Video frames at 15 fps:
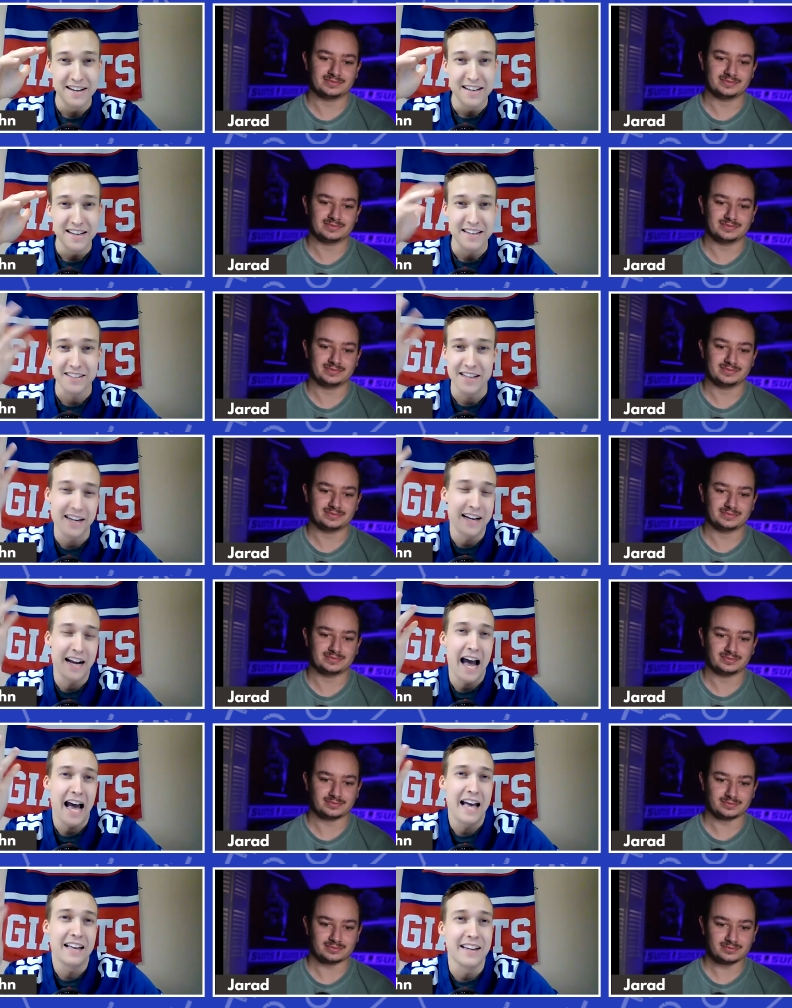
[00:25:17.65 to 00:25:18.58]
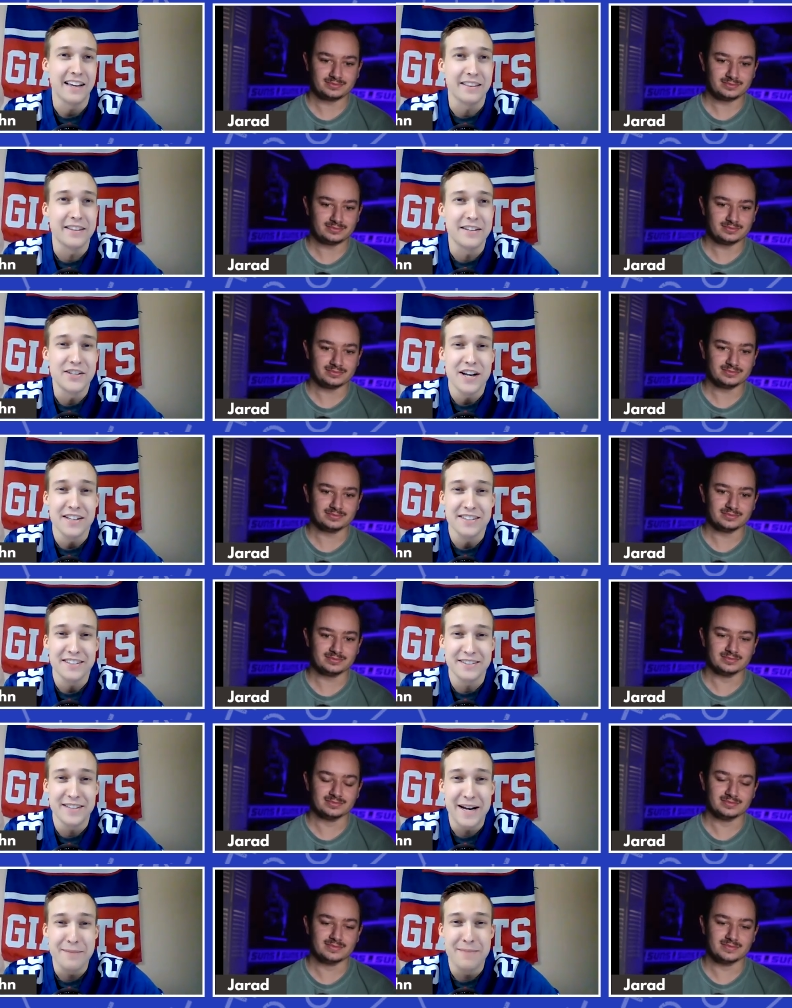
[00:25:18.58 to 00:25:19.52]
Speaker 1: He's like, the
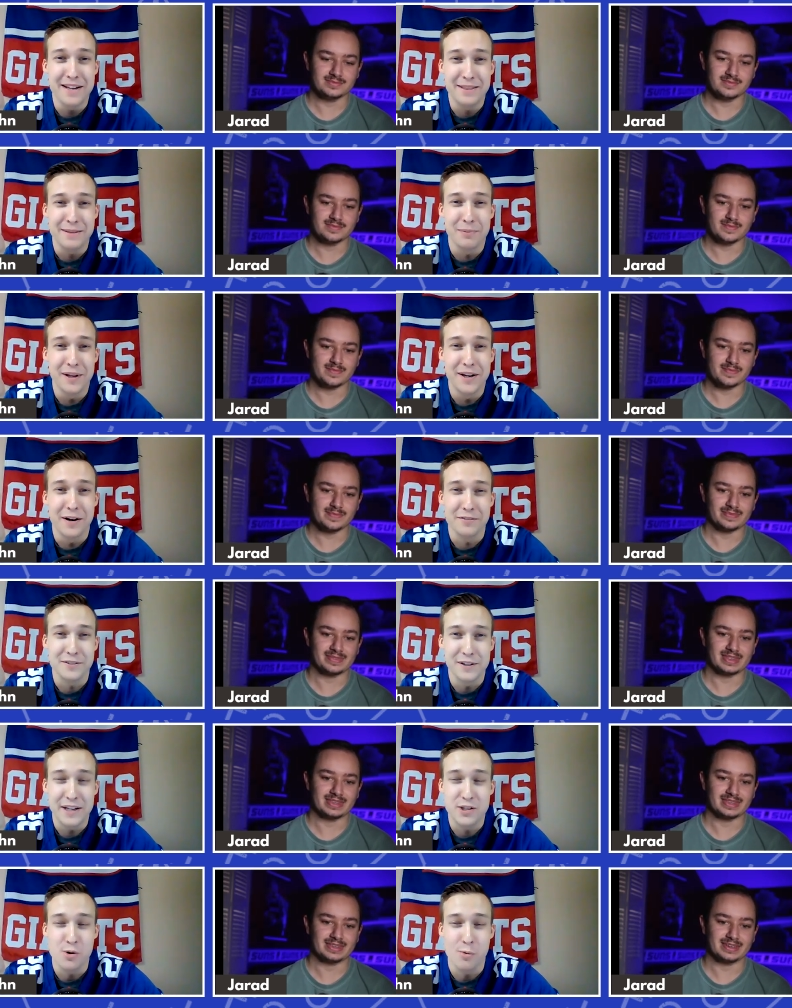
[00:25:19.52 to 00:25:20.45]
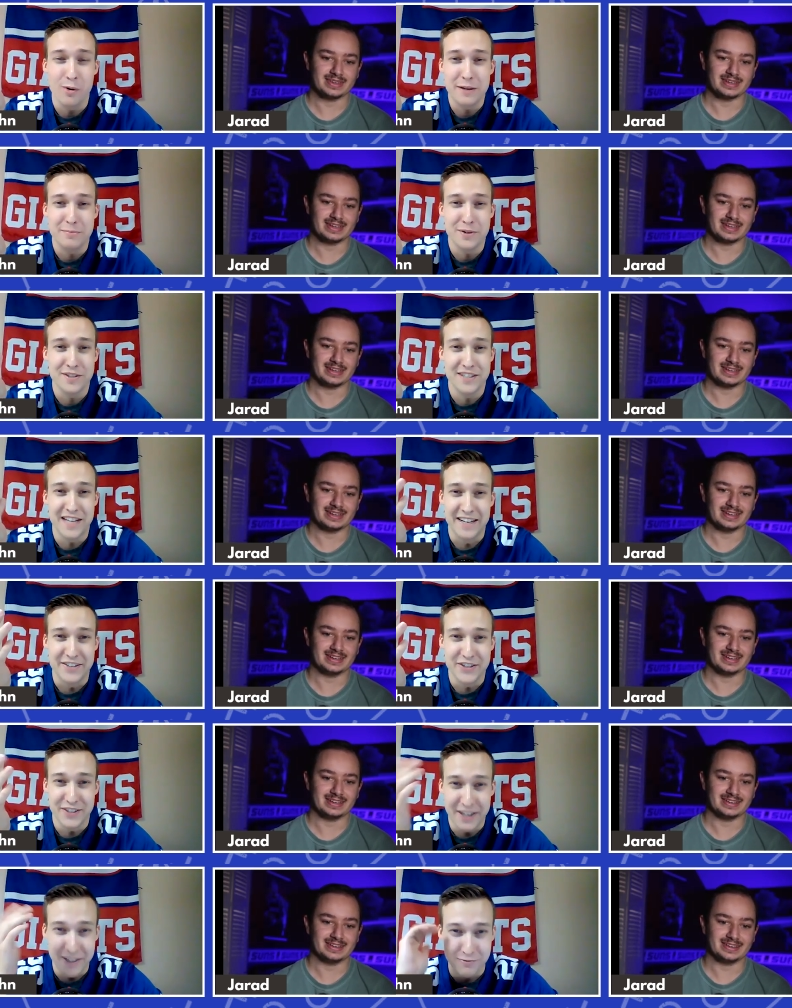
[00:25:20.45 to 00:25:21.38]
chances that I make the playoffs are like 20%,
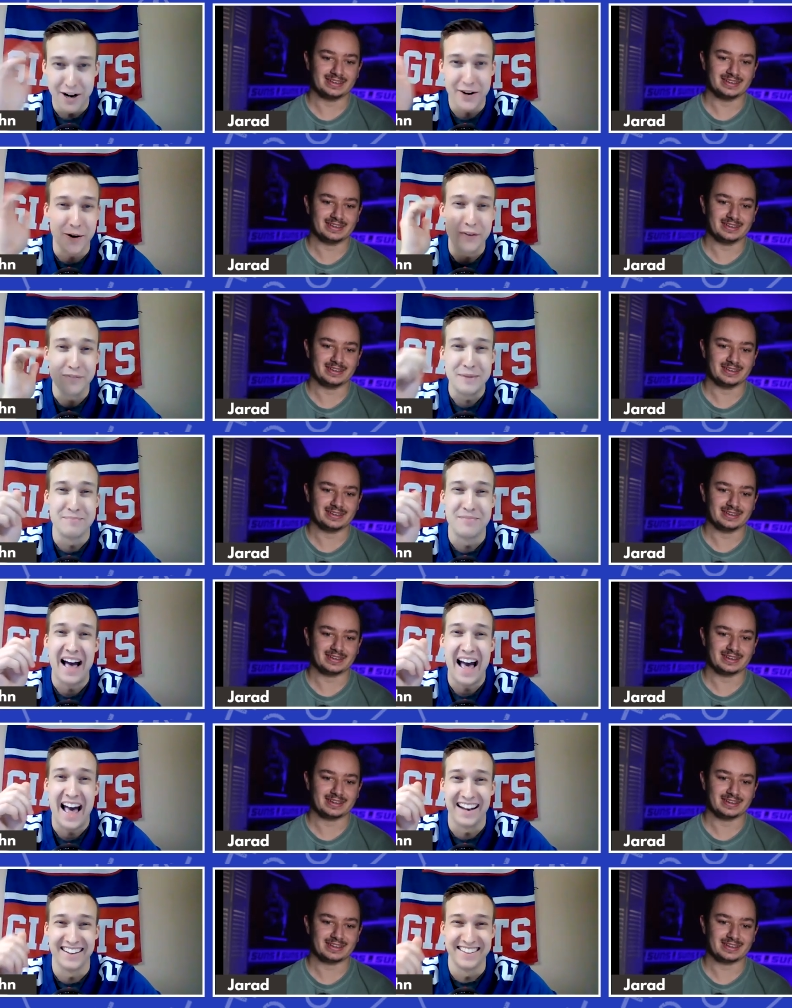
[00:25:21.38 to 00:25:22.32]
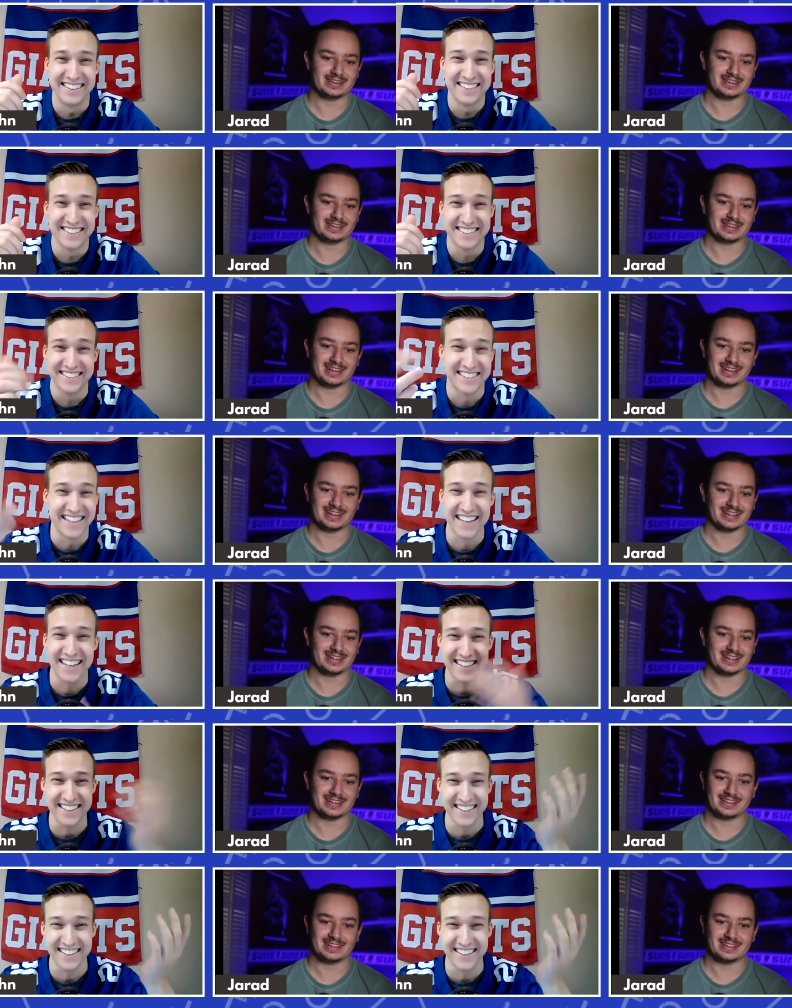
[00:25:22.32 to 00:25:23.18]
just like right off the bat. He's like,